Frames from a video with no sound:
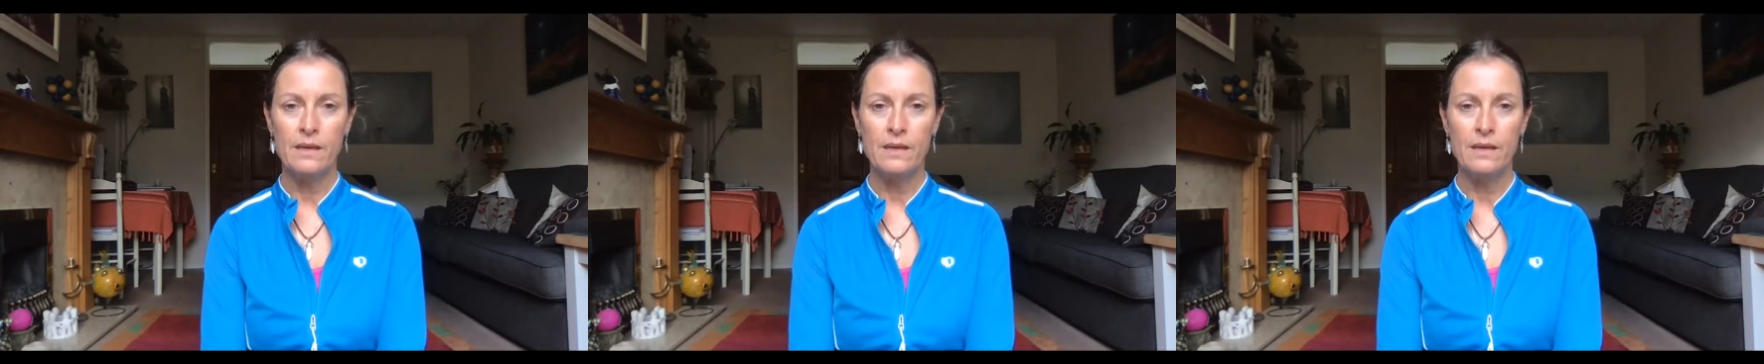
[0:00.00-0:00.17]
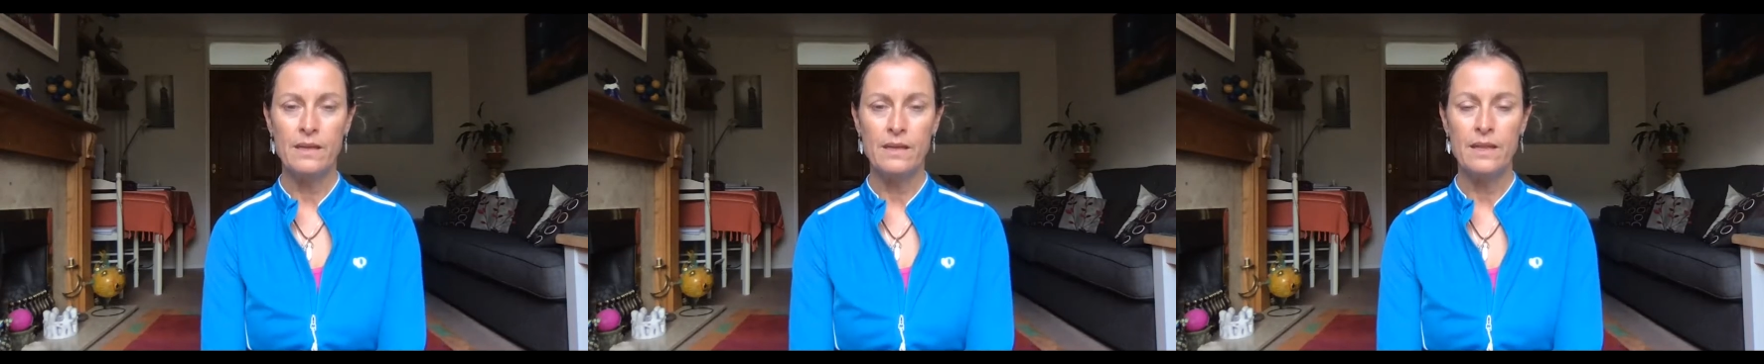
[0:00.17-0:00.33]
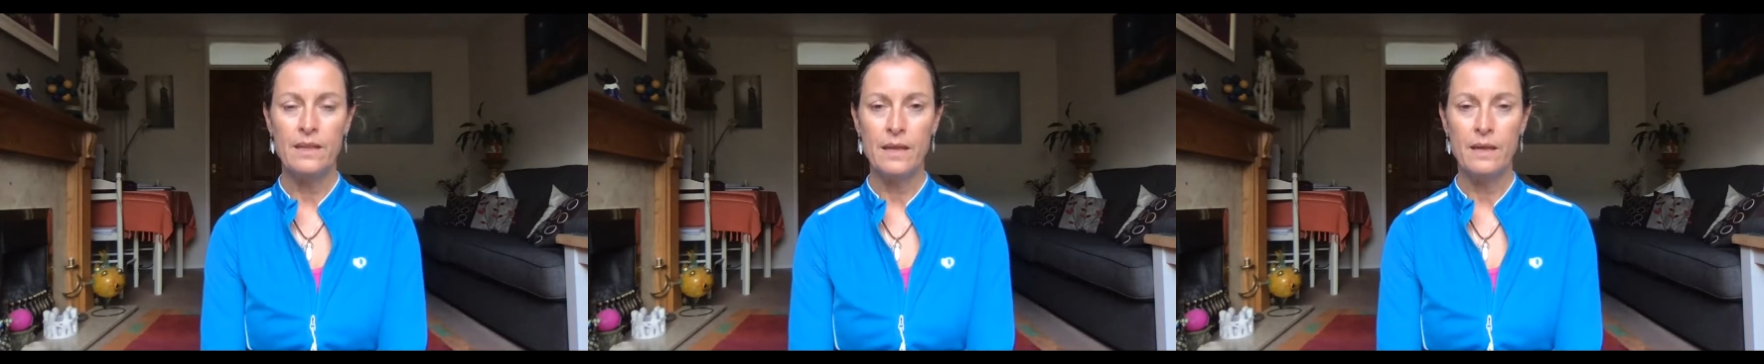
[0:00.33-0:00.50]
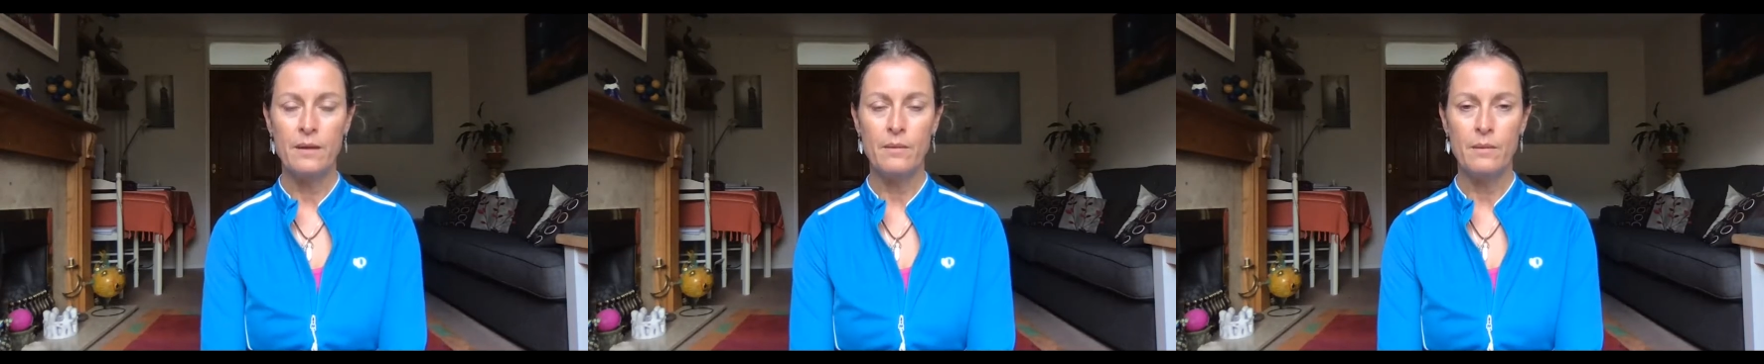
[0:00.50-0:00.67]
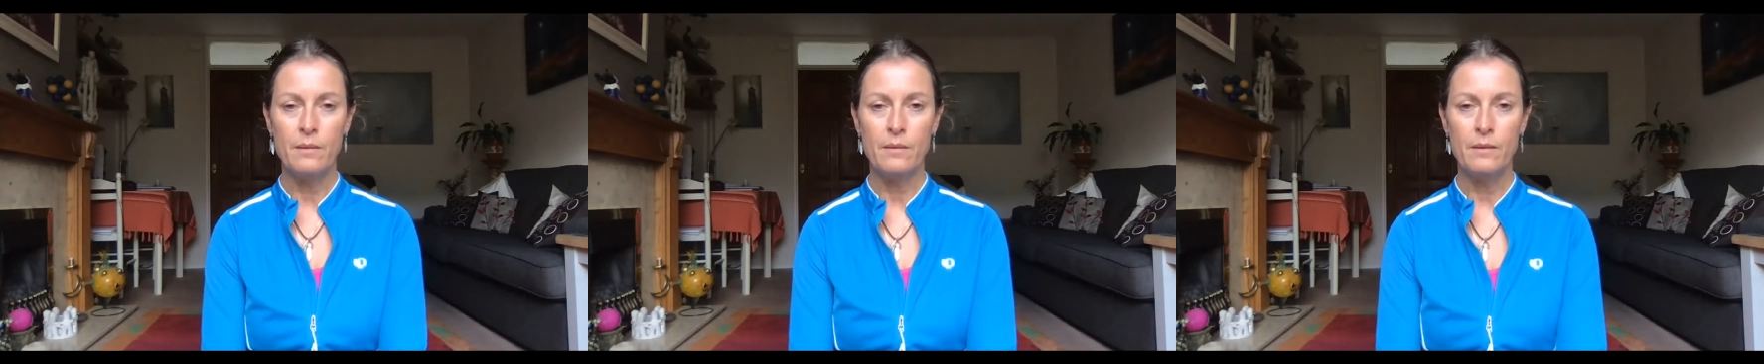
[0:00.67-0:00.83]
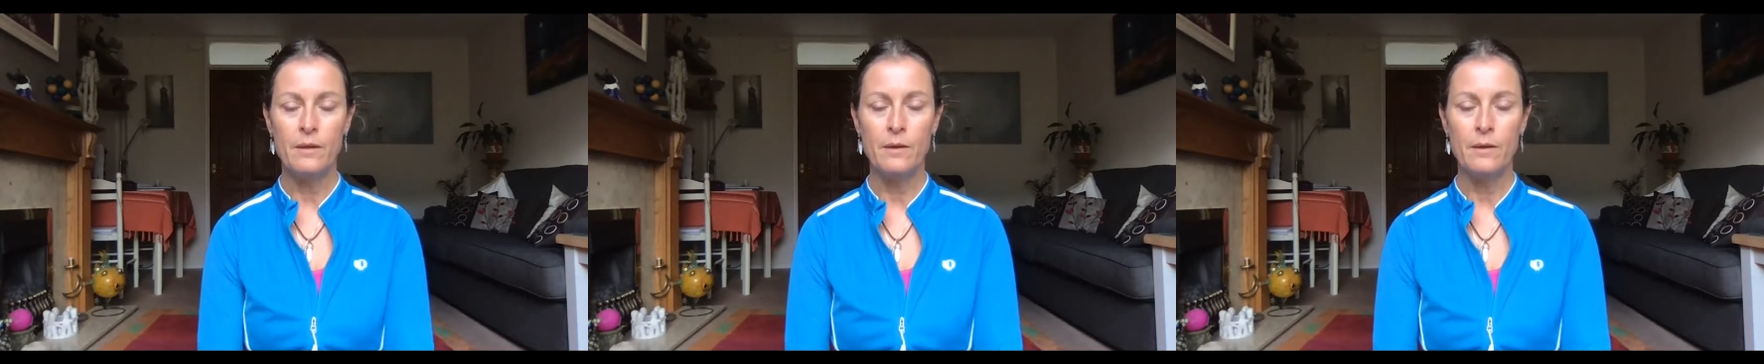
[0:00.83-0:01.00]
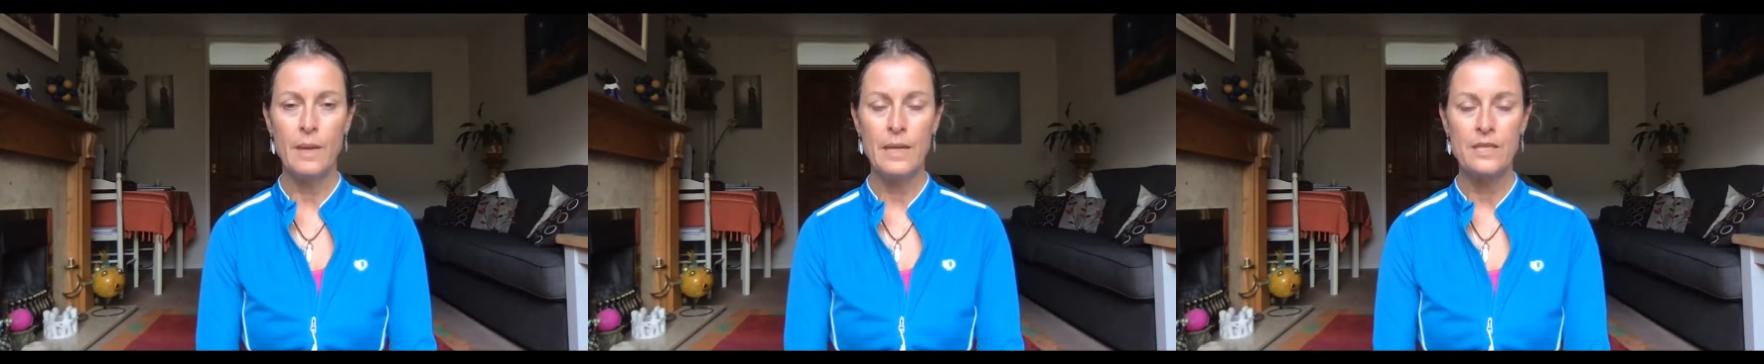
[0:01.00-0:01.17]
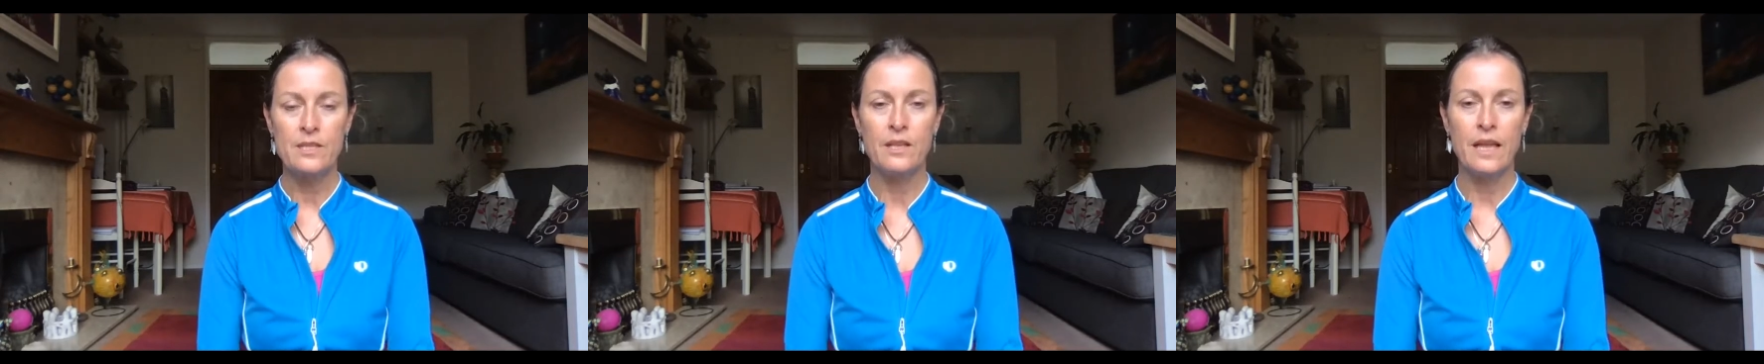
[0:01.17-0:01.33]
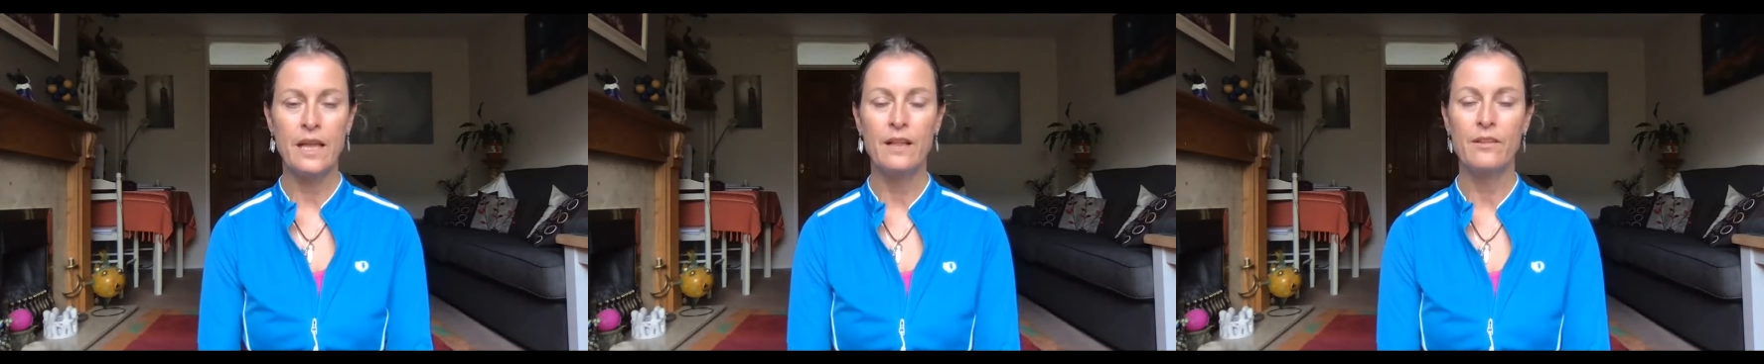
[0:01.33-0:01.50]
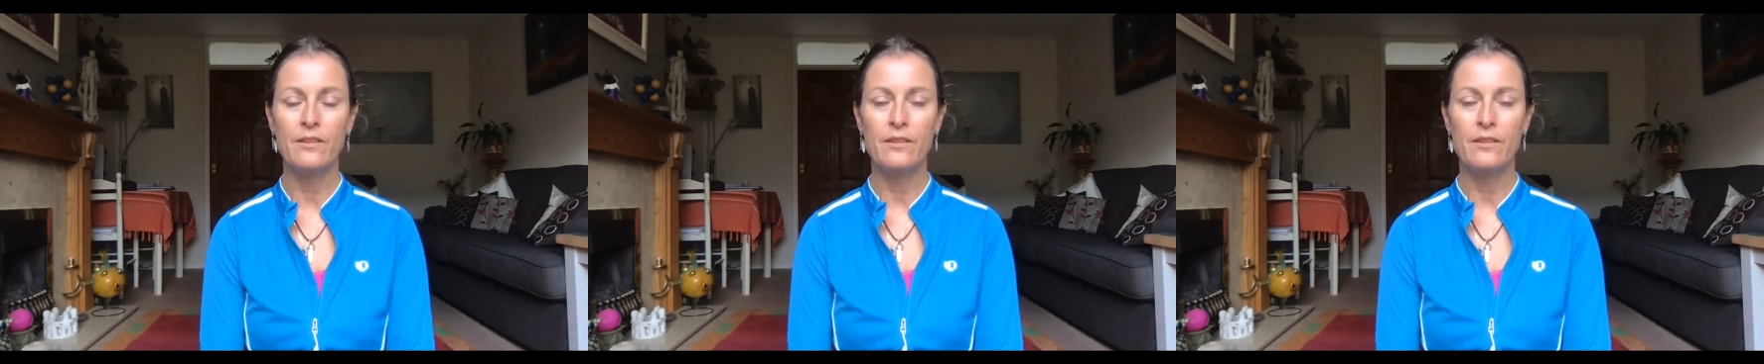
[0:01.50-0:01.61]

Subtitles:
and their mental health.